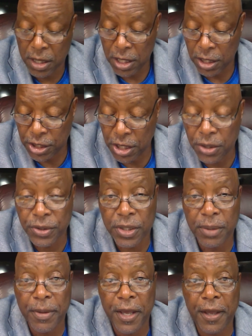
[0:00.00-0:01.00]
He tells
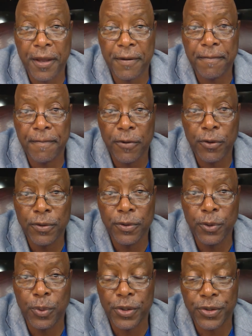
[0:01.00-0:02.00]
the man
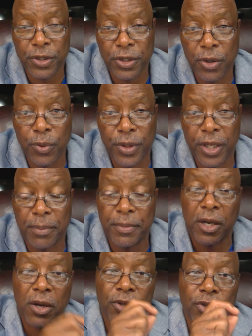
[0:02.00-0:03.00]
who wants to go with him,
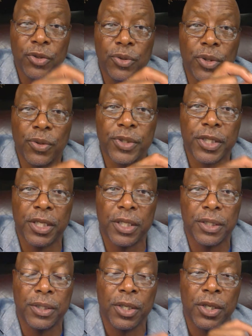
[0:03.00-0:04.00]
no, you go
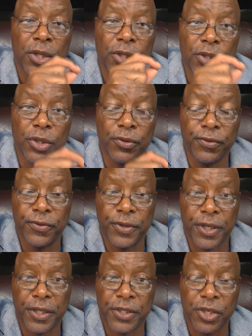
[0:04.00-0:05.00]
tell your
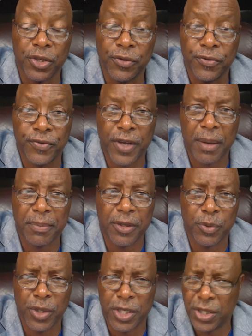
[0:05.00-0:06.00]
friends and your family
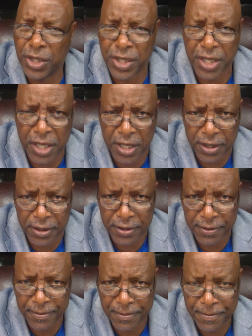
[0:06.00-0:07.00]
what good things
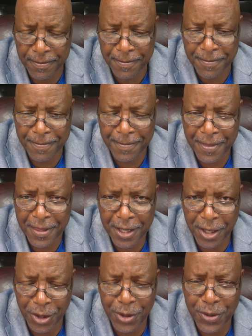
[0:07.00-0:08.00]

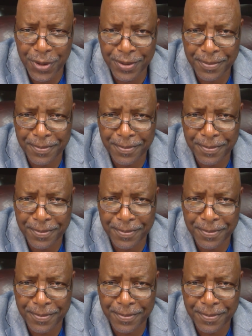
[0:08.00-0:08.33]
the Lord